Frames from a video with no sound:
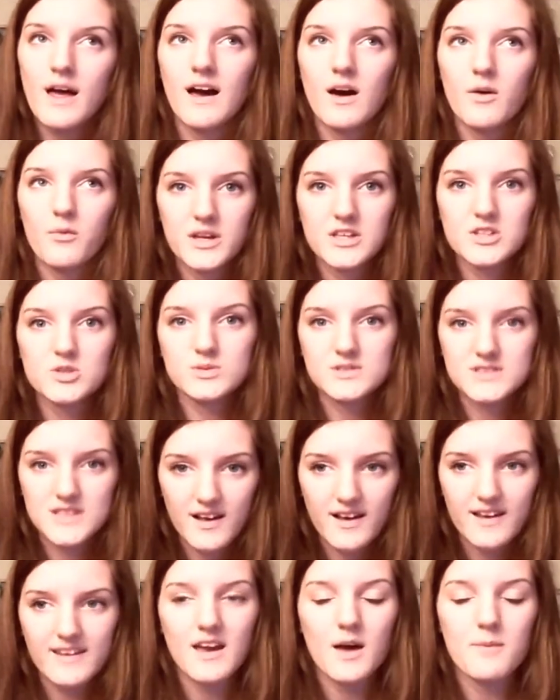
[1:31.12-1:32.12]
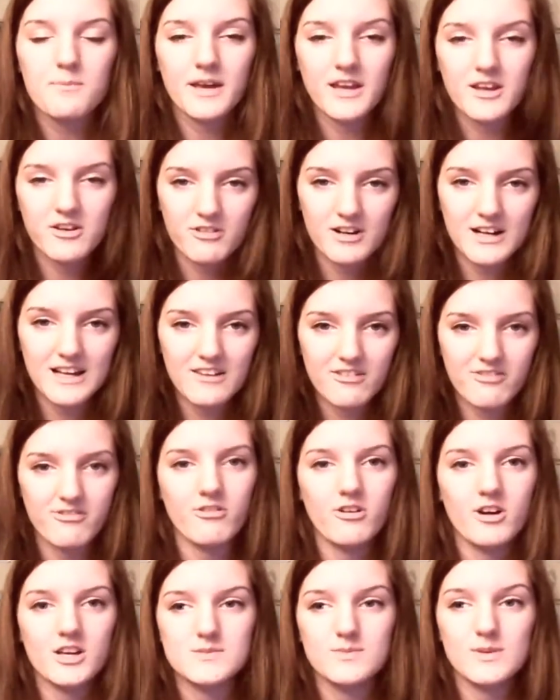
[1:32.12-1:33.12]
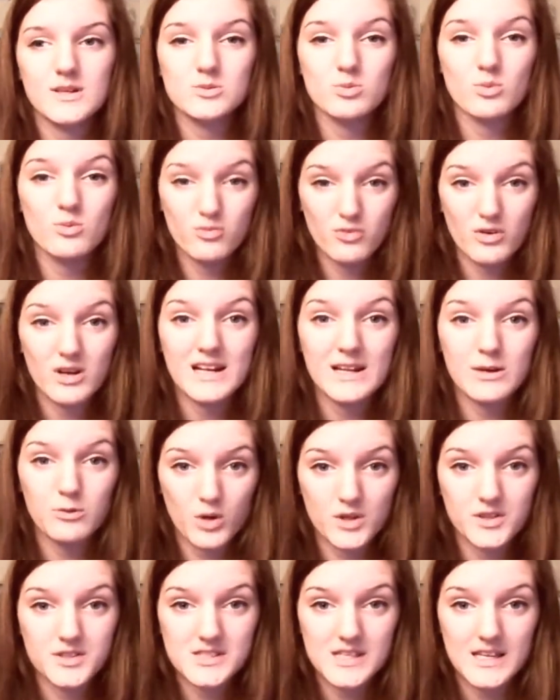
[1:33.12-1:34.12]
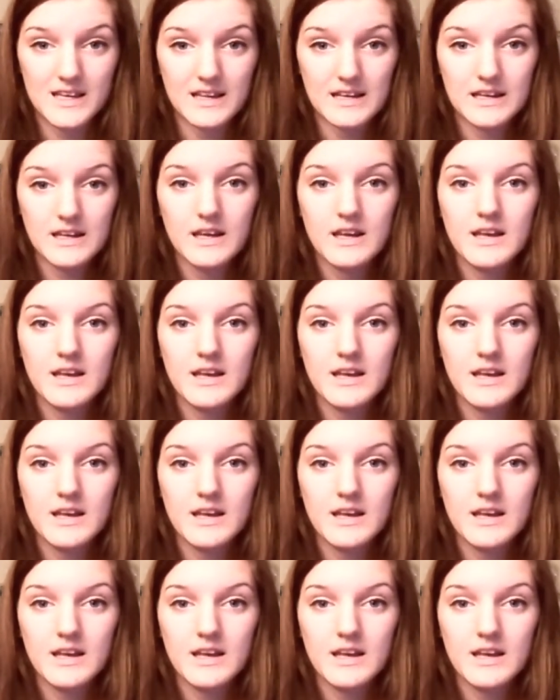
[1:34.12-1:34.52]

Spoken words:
which was like a big relief for us, because we really wanted